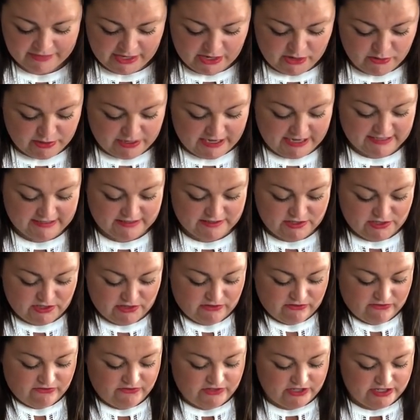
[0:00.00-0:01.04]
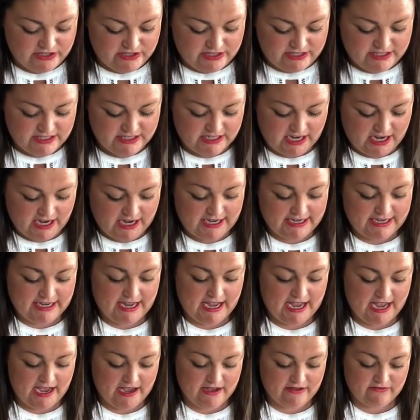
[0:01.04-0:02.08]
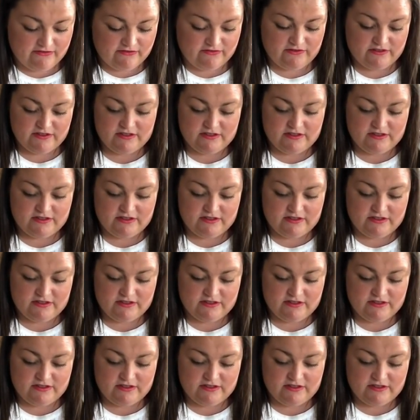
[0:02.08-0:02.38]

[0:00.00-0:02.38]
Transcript: Okay, so first I have